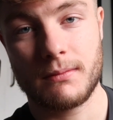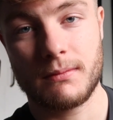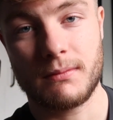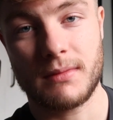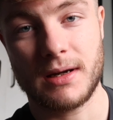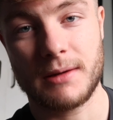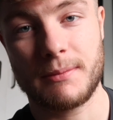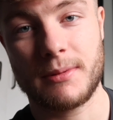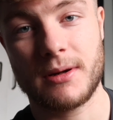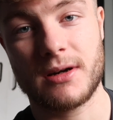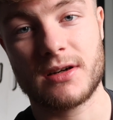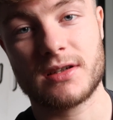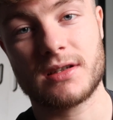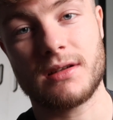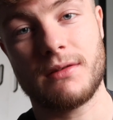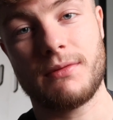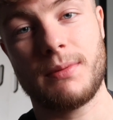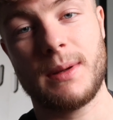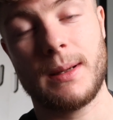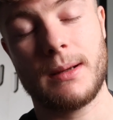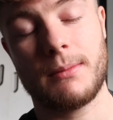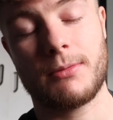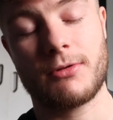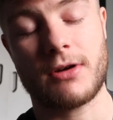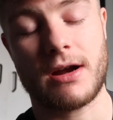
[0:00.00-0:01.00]
my personal
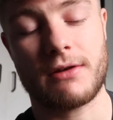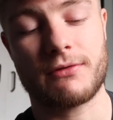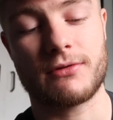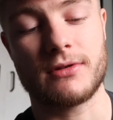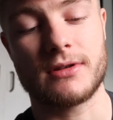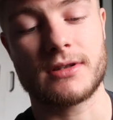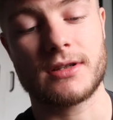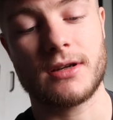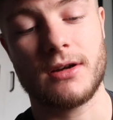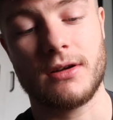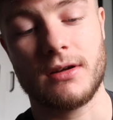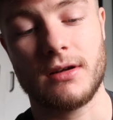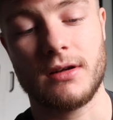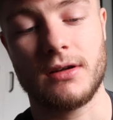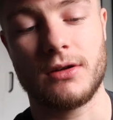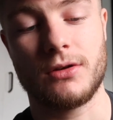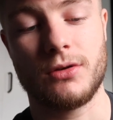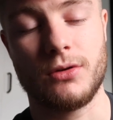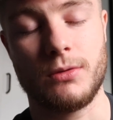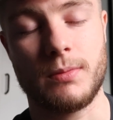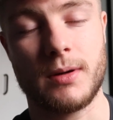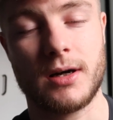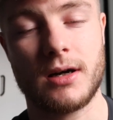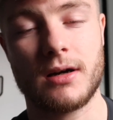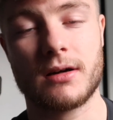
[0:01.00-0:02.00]
preference out of the
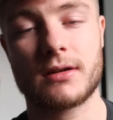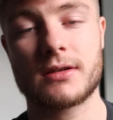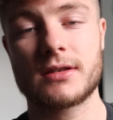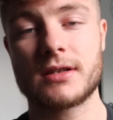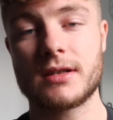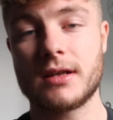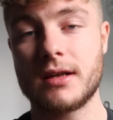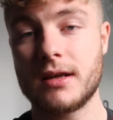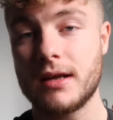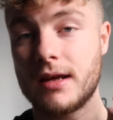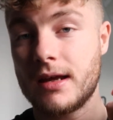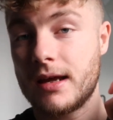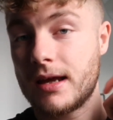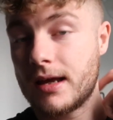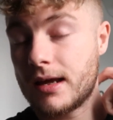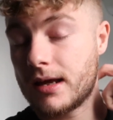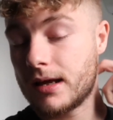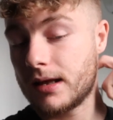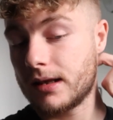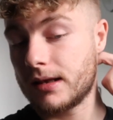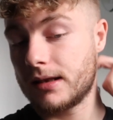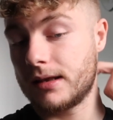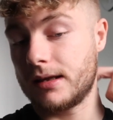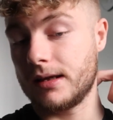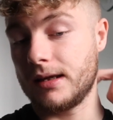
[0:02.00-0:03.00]
two parks.
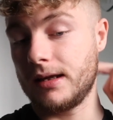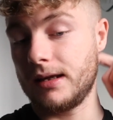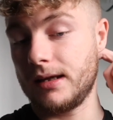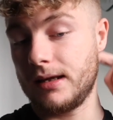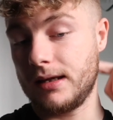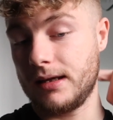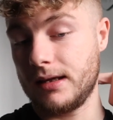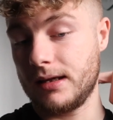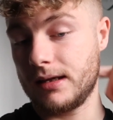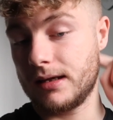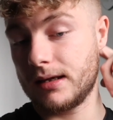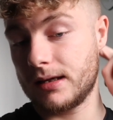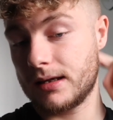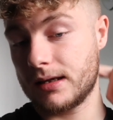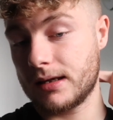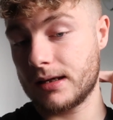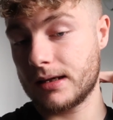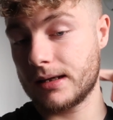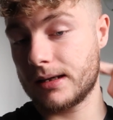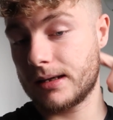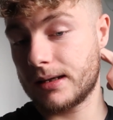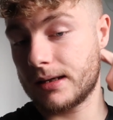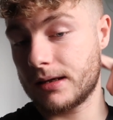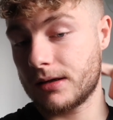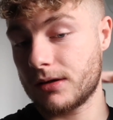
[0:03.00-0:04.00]
The
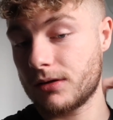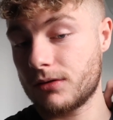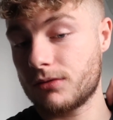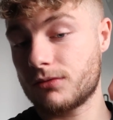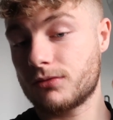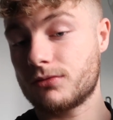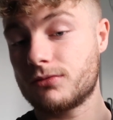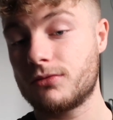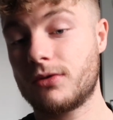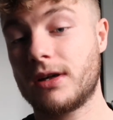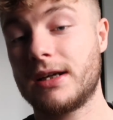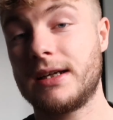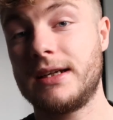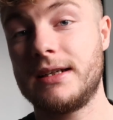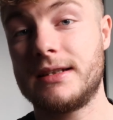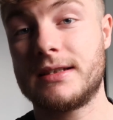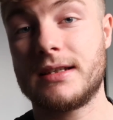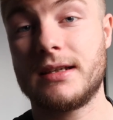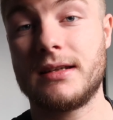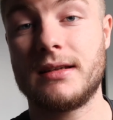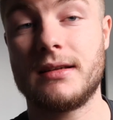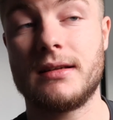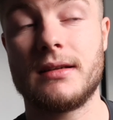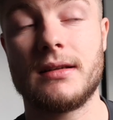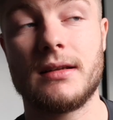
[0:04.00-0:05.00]
rides
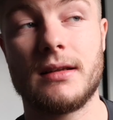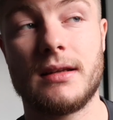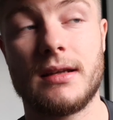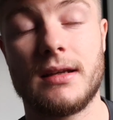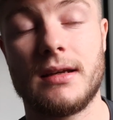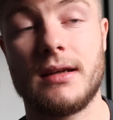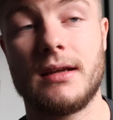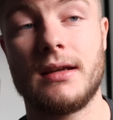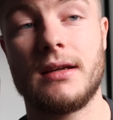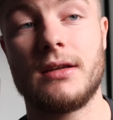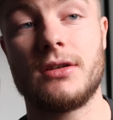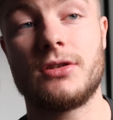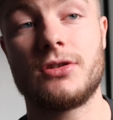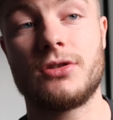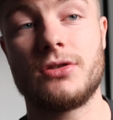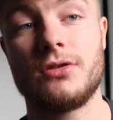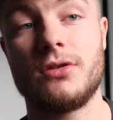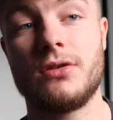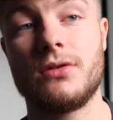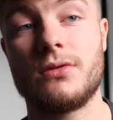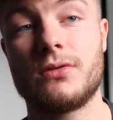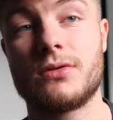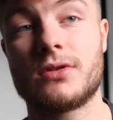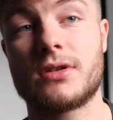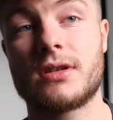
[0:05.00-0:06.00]
in the
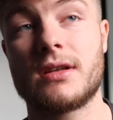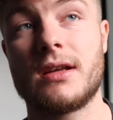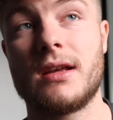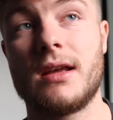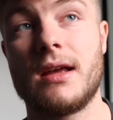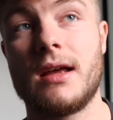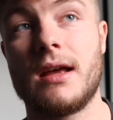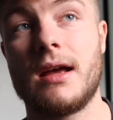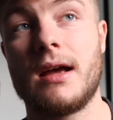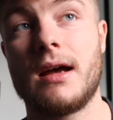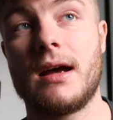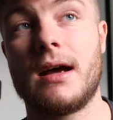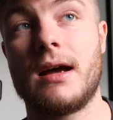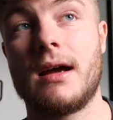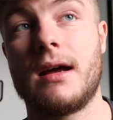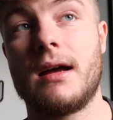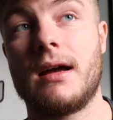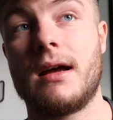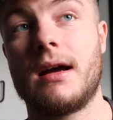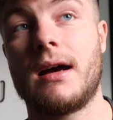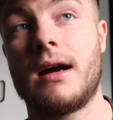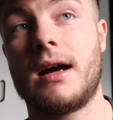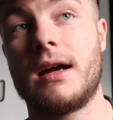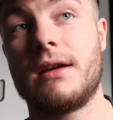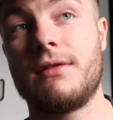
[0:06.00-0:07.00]
studios,
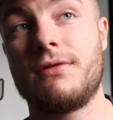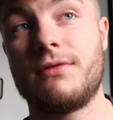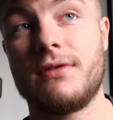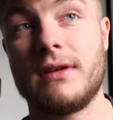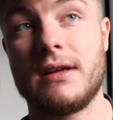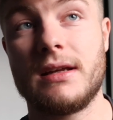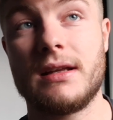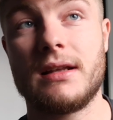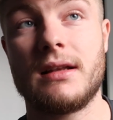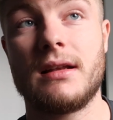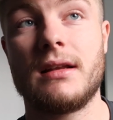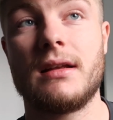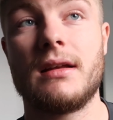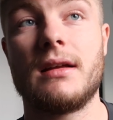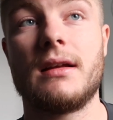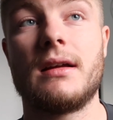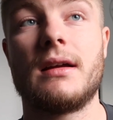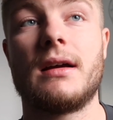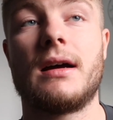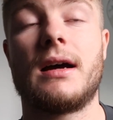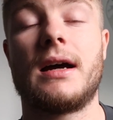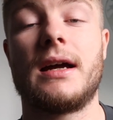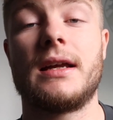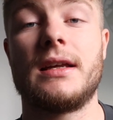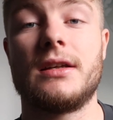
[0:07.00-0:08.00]
I feel
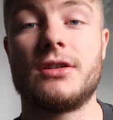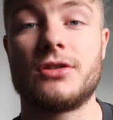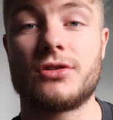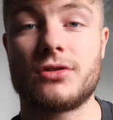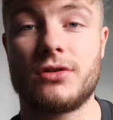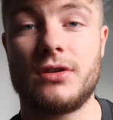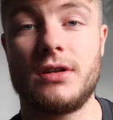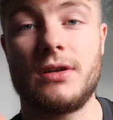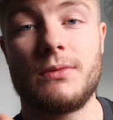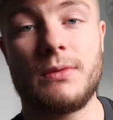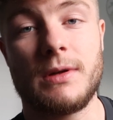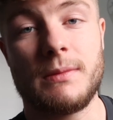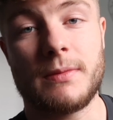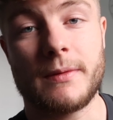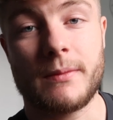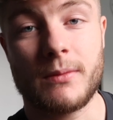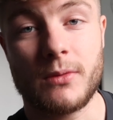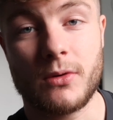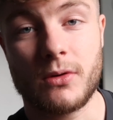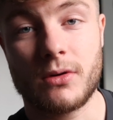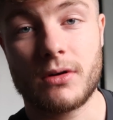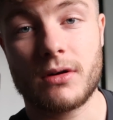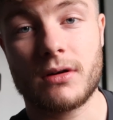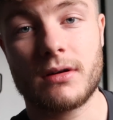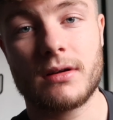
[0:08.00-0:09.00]
I enjoyed a wee bit
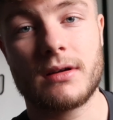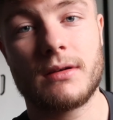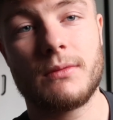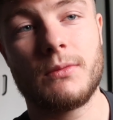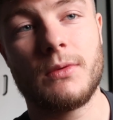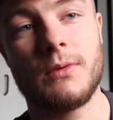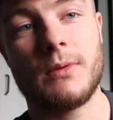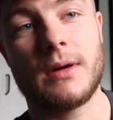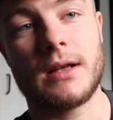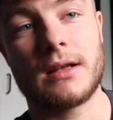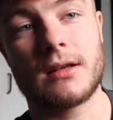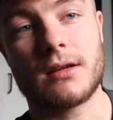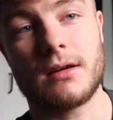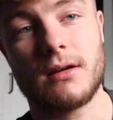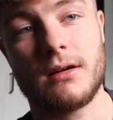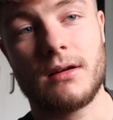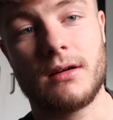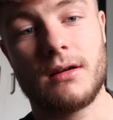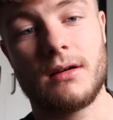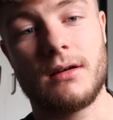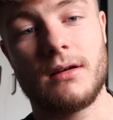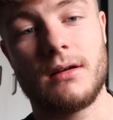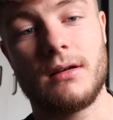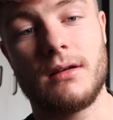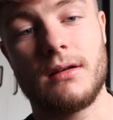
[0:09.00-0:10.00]
more. We went
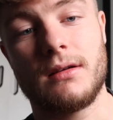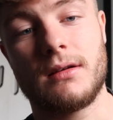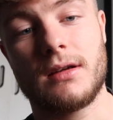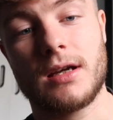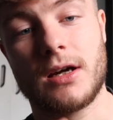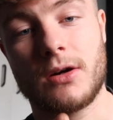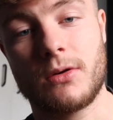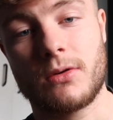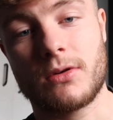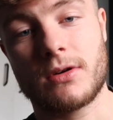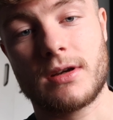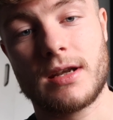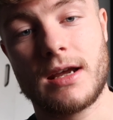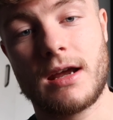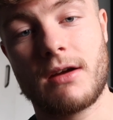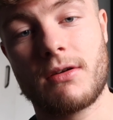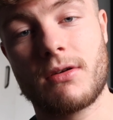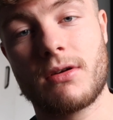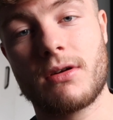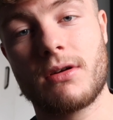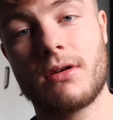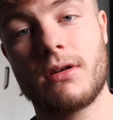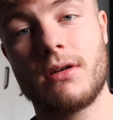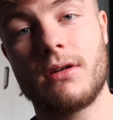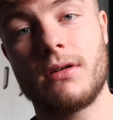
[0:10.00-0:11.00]
on Tower of
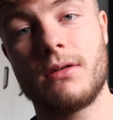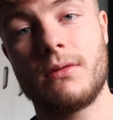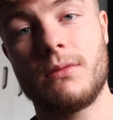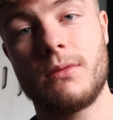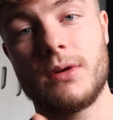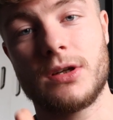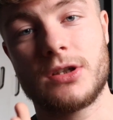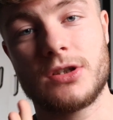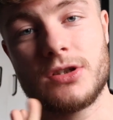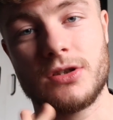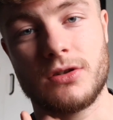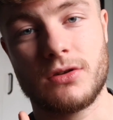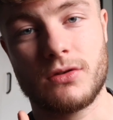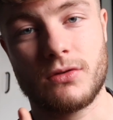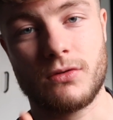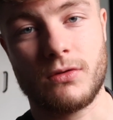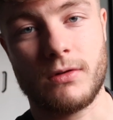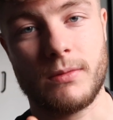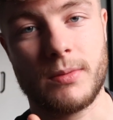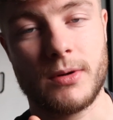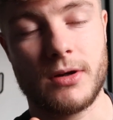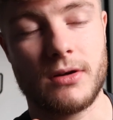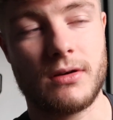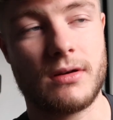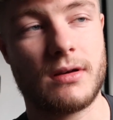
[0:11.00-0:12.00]
Terror, which you know
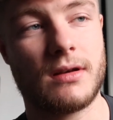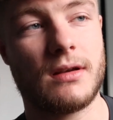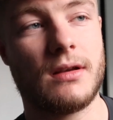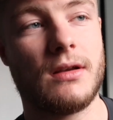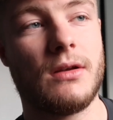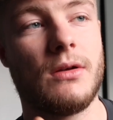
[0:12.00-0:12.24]
about.